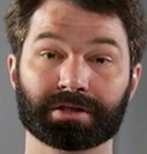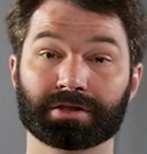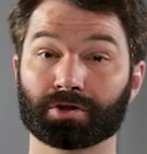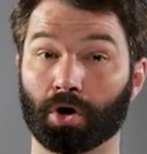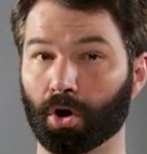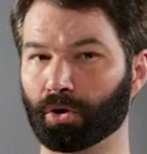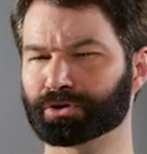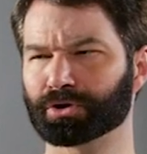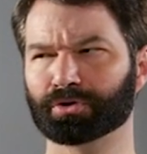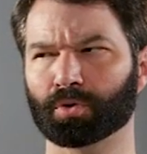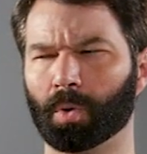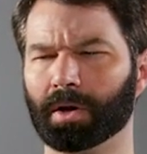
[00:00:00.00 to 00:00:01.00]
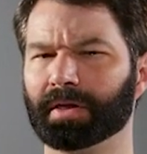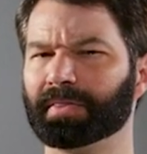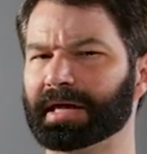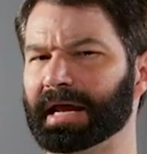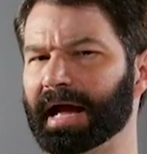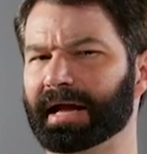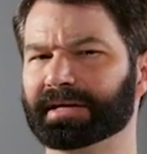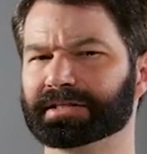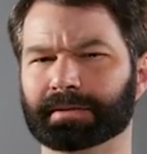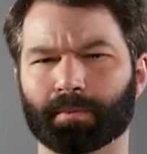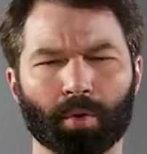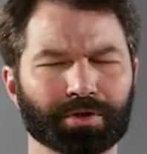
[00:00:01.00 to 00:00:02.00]
is also the one that has
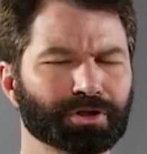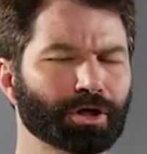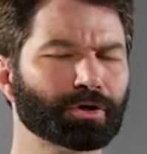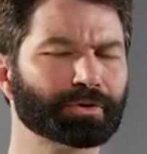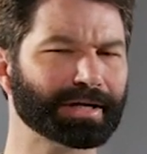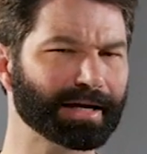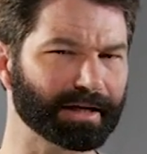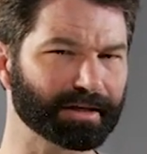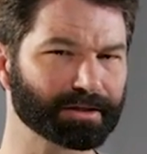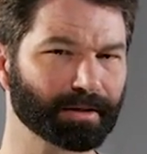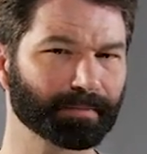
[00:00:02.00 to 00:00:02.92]
the Morse code in it.